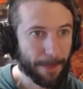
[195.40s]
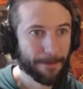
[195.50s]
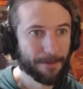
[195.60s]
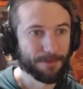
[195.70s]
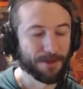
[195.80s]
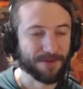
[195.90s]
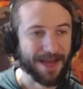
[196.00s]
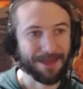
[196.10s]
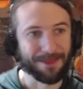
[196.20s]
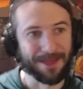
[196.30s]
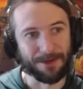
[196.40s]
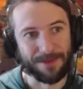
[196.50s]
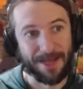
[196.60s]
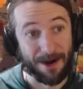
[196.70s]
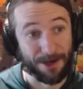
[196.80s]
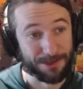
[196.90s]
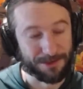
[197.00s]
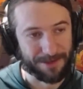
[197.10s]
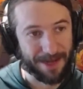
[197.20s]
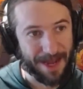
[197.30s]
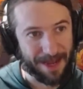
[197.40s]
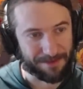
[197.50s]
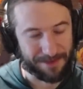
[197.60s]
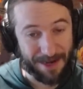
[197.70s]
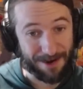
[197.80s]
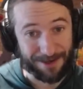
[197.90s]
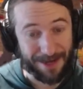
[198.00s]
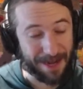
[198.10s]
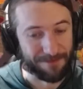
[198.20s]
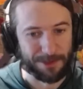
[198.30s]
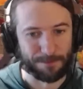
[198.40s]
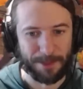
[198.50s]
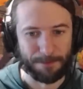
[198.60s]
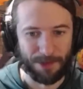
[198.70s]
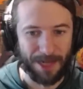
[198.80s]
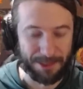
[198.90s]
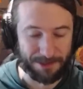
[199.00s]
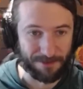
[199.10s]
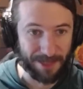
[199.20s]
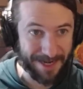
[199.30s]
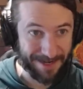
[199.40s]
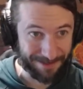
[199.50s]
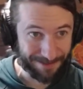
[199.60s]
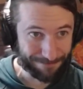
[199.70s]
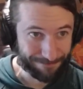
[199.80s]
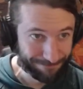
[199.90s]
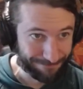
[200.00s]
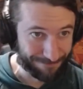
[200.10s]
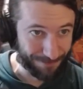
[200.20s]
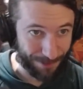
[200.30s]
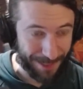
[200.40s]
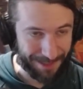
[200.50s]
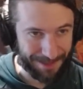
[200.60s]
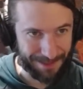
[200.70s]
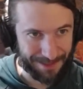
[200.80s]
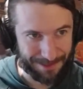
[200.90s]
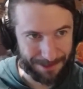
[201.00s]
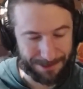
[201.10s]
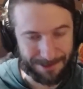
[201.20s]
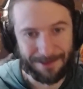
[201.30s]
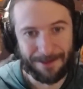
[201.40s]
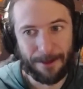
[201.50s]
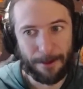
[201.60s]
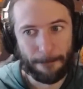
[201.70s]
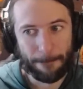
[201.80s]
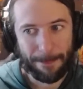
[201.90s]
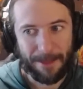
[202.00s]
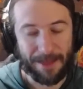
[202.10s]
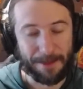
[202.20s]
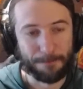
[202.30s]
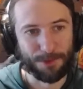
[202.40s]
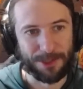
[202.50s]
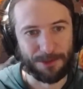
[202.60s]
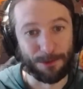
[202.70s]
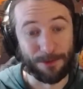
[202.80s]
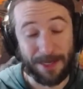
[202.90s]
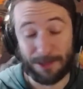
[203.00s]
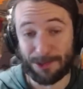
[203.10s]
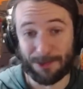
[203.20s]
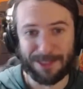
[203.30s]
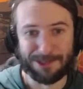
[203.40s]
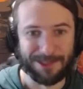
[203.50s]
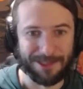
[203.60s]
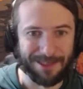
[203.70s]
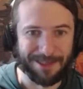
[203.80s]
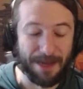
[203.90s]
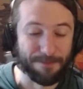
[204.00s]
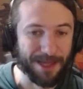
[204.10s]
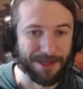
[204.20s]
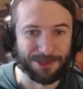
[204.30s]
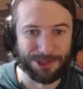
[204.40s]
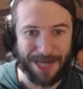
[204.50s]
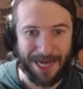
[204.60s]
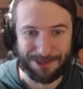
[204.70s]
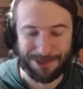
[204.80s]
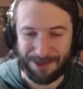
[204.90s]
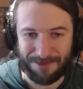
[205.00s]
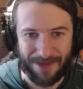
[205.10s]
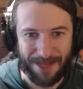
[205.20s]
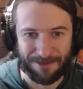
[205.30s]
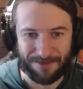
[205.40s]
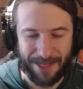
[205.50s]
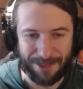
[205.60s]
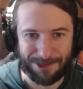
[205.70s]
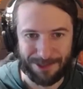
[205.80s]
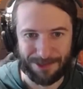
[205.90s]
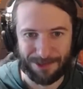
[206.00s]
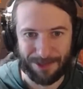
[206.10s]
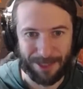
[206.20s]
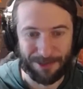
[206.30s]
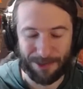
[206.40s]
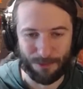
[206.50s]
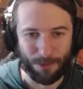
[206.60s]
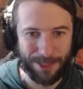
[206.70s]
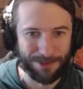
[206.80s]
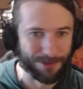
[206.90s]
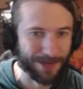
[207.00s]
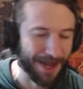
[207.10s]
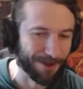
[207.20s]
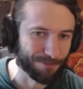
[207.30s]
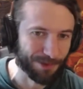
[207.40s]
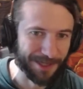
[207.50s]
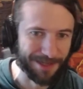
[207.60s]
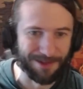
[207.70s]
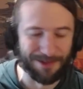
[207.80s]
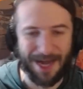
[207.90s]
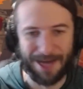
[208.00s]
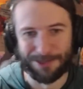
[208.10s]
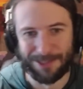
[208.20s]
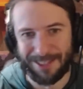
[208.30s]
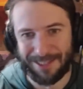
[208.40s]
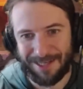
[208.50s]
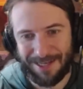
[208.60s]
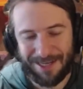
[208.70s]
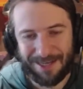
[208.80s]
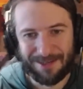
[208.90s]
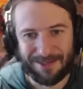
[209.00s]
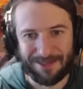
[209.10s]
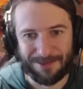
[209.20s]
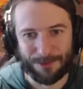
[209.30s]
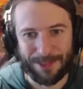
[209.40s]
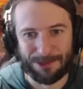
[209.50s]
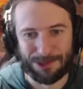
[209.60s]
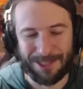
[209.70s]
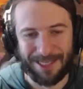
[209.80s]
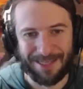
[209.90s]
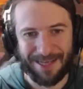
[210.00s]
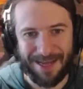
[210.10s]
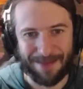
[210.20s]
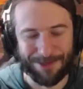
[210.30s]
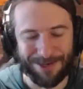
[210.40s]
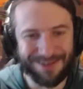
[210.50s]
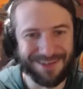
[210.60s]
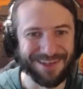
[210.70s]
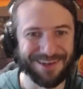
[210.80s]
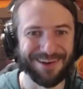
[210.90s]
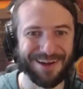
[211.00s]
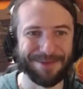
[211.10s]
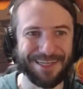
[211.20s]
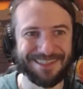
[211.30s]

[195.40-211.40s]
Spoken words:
the fact that they are gonna have these big plots of land, right, is I think pretty cool. They also, I see, kept taking shots of like Final Fantasy. They're like, no waiting around playing the lottery in real estate game, you know what I mean?